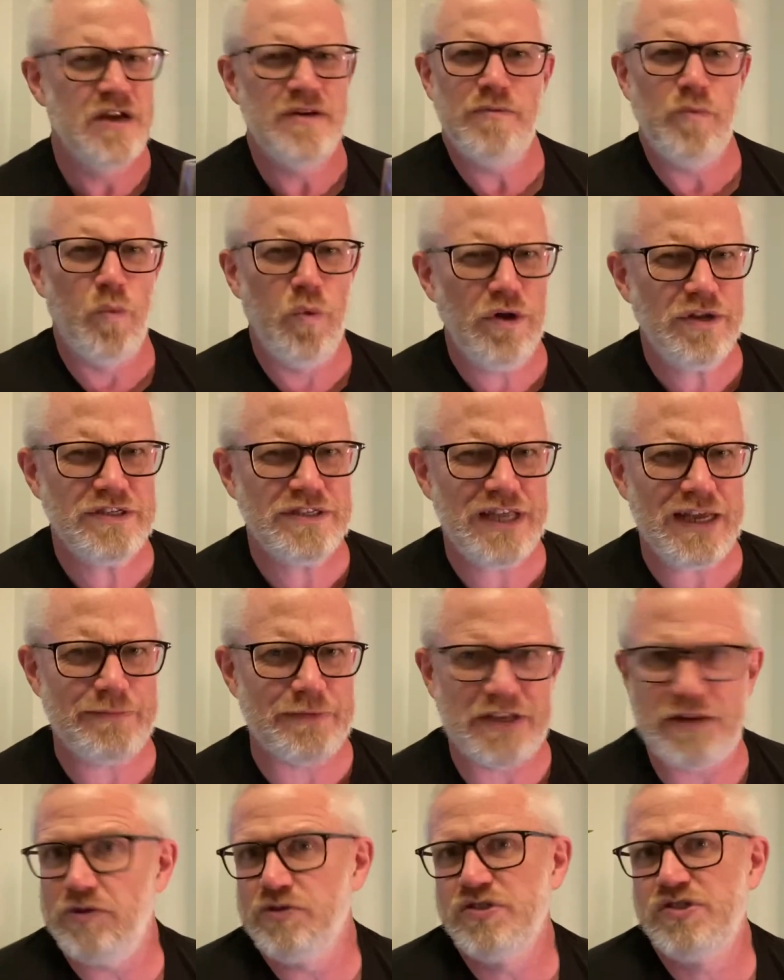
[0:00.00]
What does that
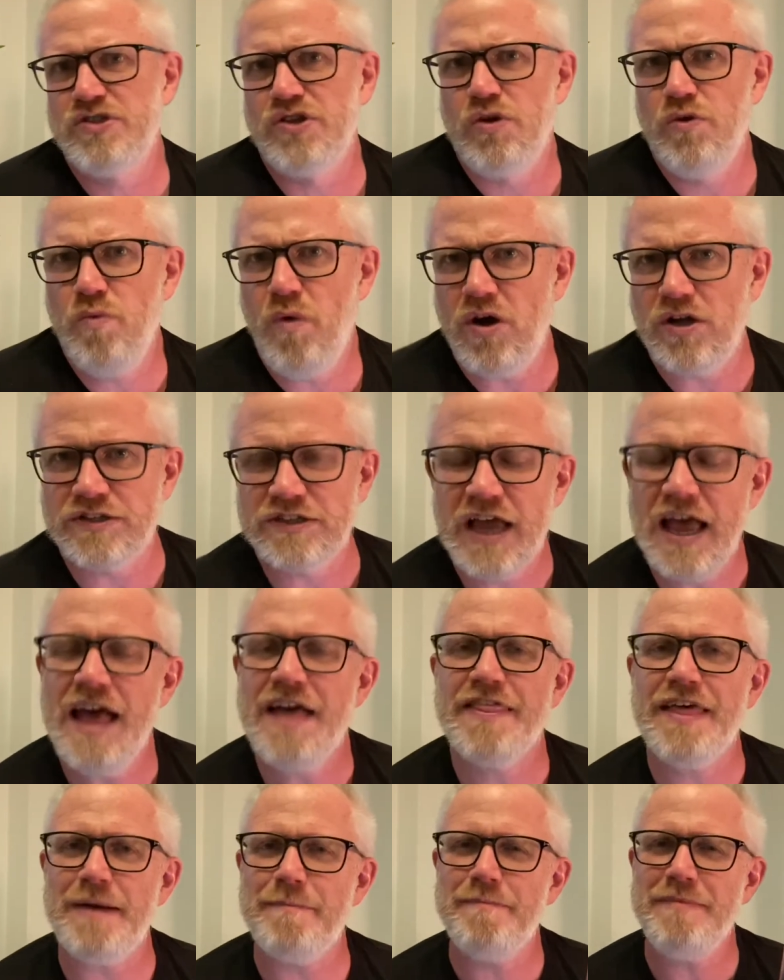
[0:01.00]
mean? So what?
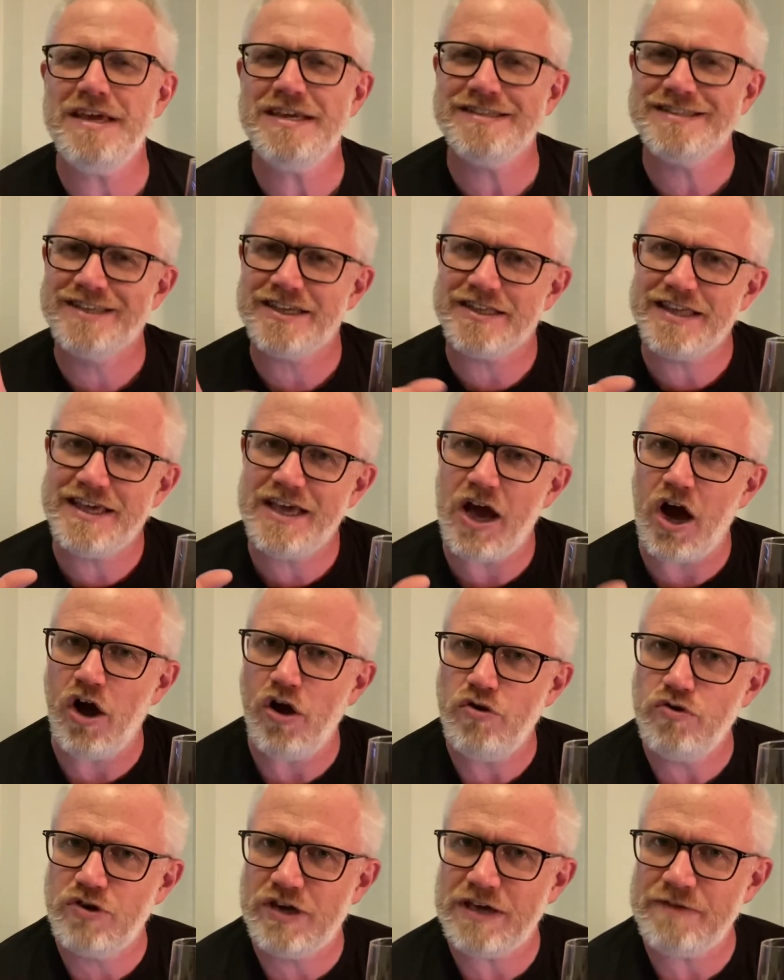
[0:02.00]
That means that the
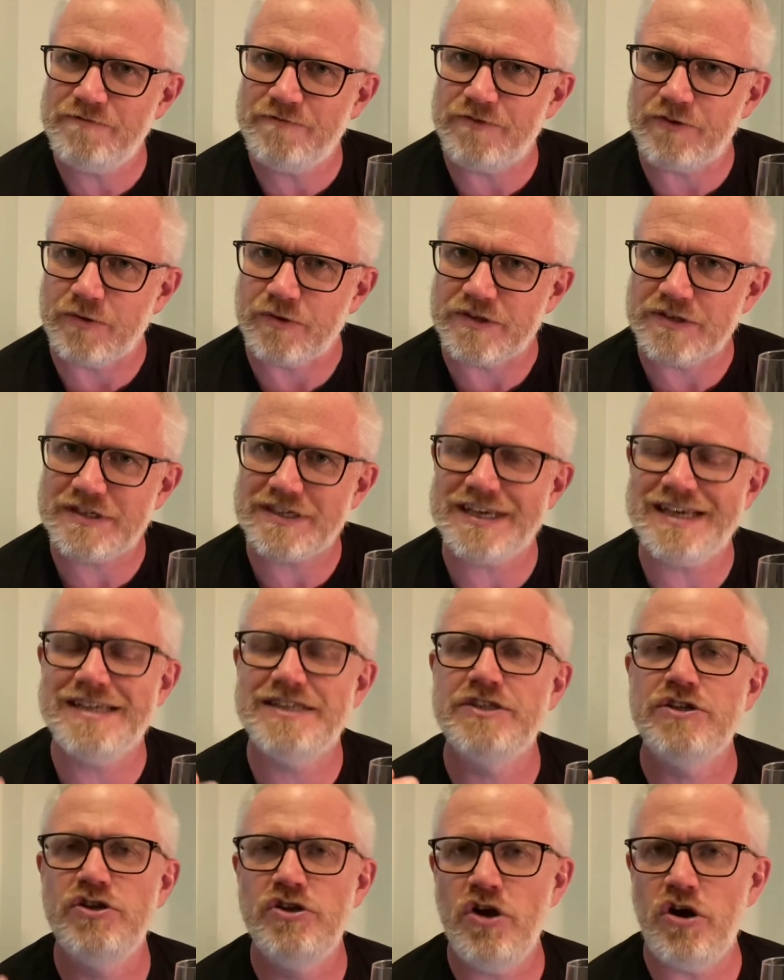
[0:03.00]
oak influence is
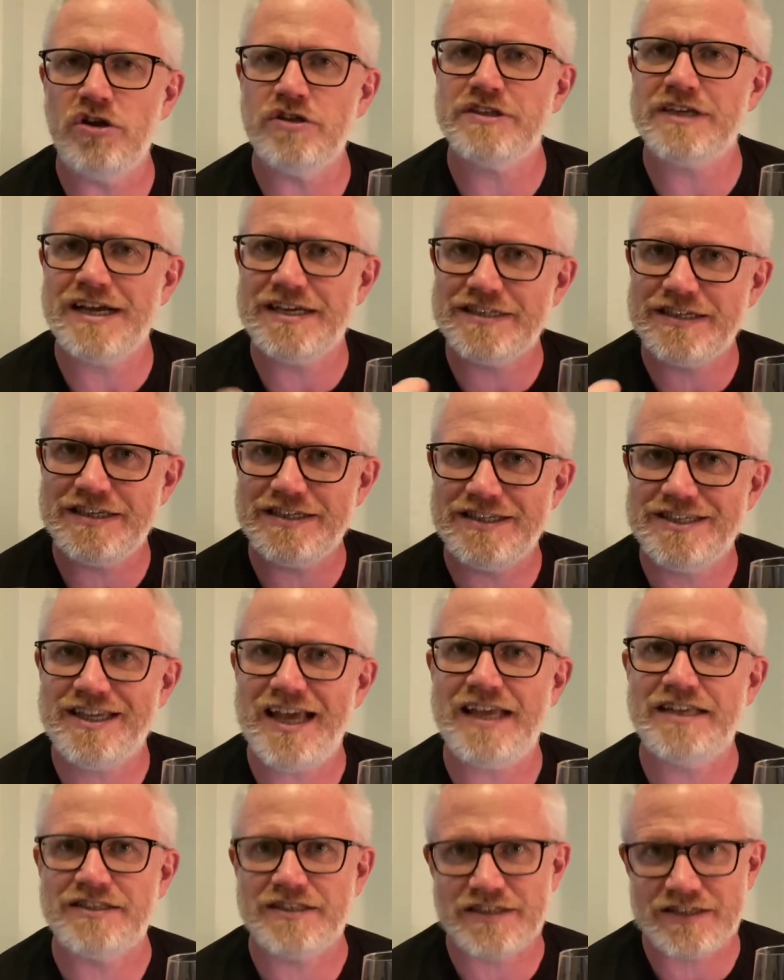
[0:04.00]
not as
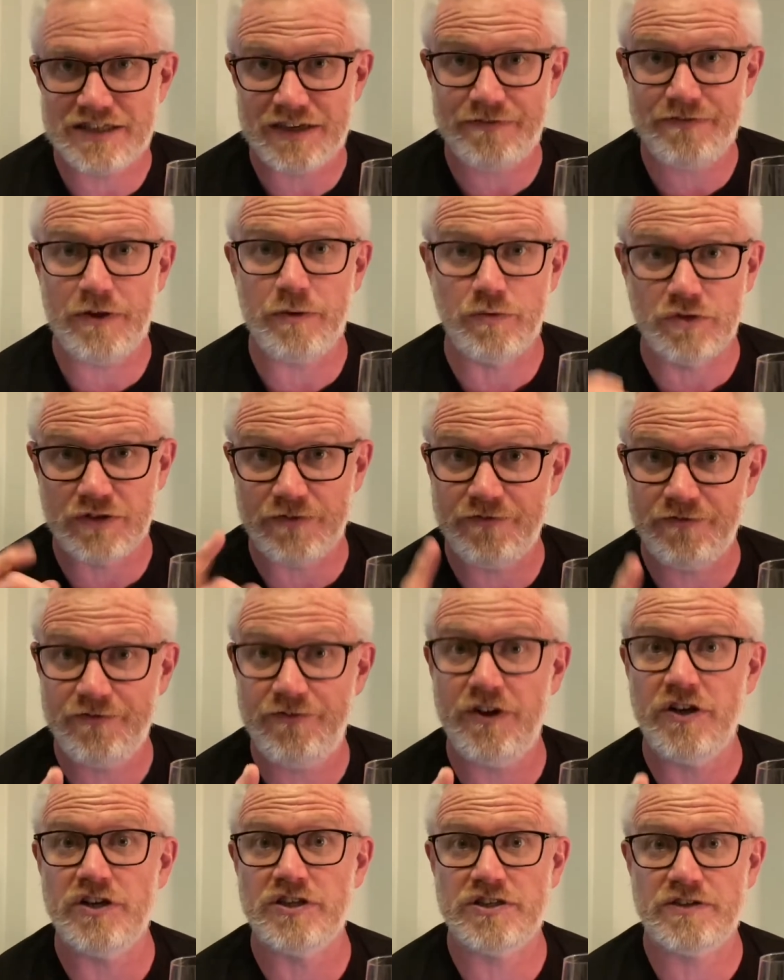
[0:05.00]
intense as if it was a
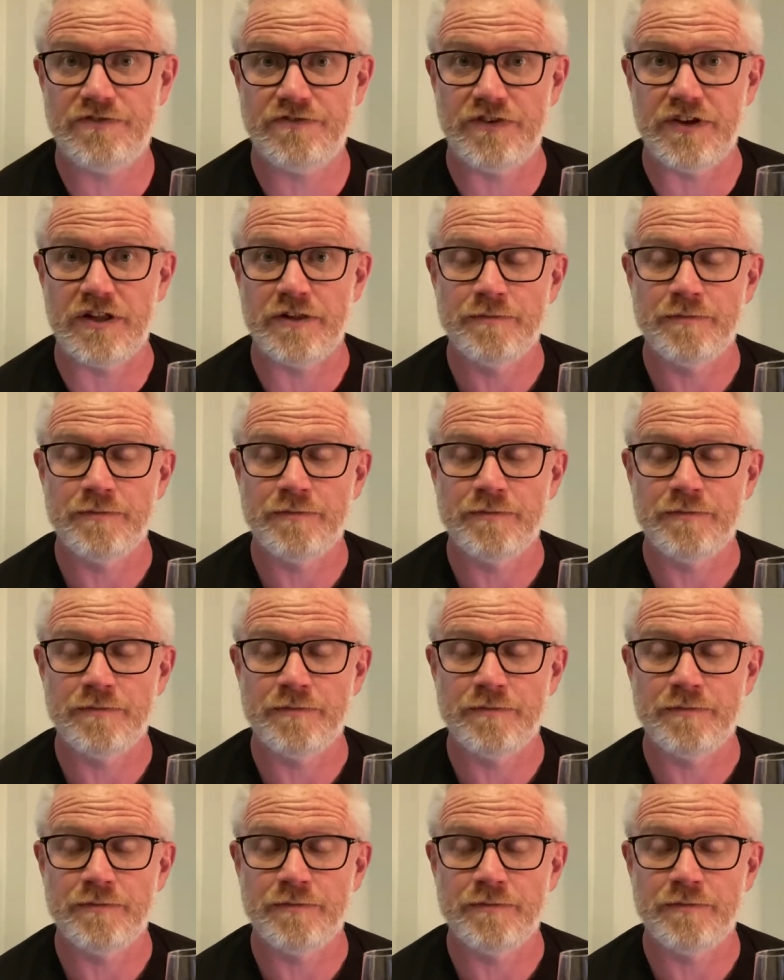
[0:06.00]
first fill.